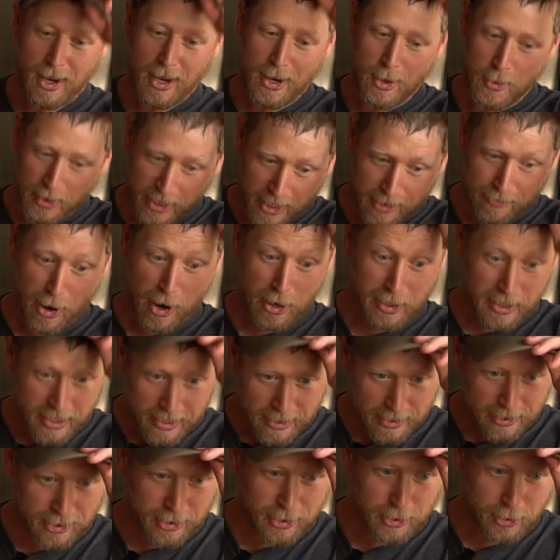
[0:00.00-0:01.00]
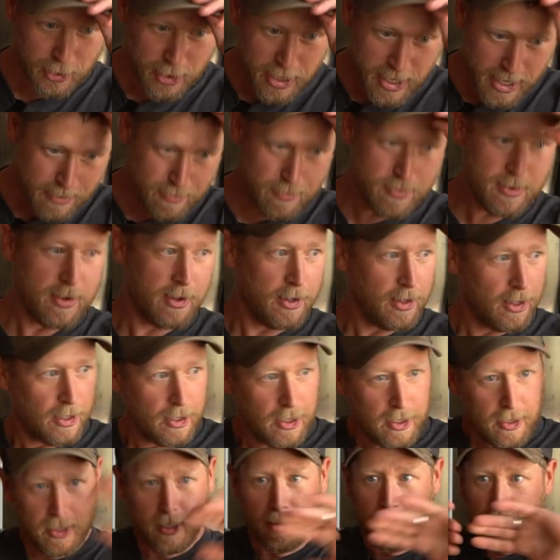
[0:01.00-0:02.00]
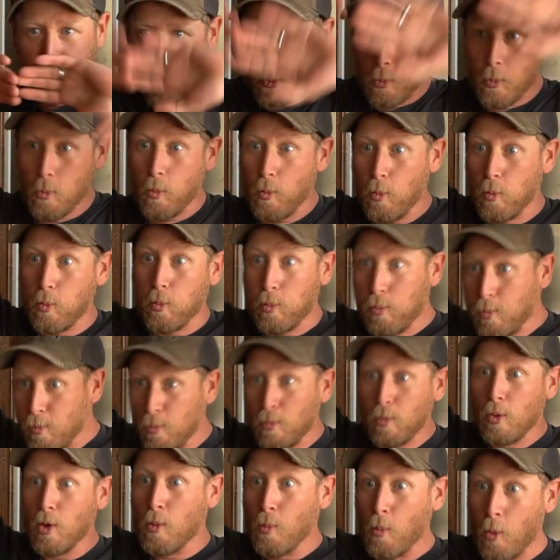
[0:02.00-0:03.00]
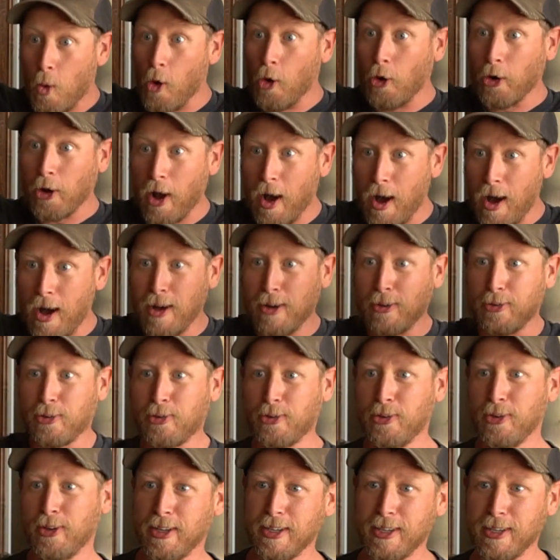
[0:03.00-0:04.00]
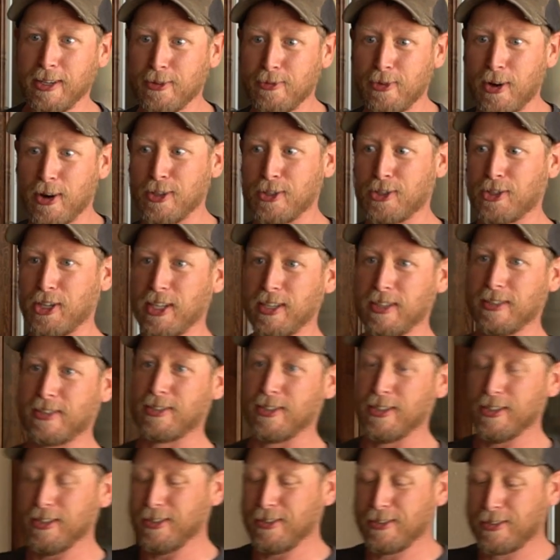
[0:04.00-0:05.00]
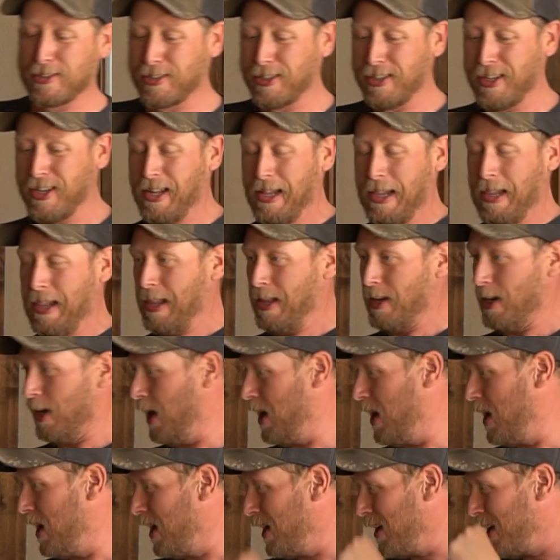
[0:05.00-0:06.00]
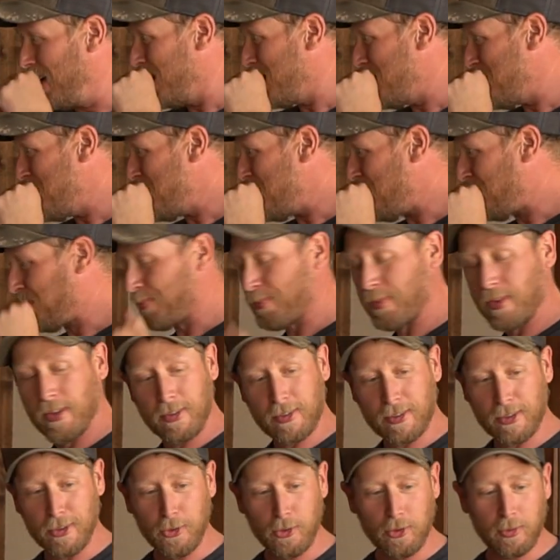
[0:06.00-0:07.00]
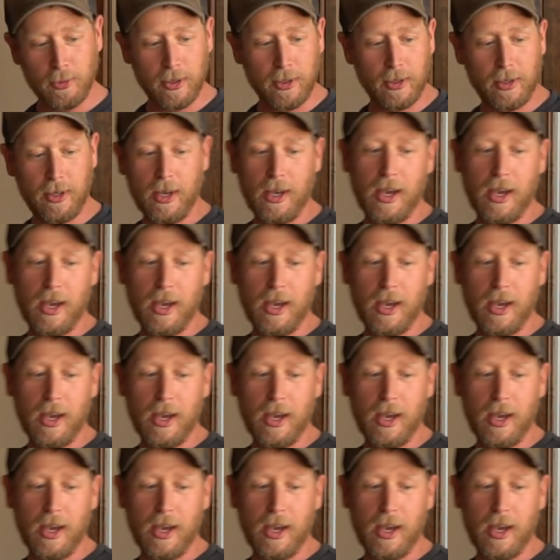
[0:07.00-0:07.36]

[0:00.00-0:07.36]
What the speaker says: we give our yeast scream to ward off any of our jinxes. Excuse me.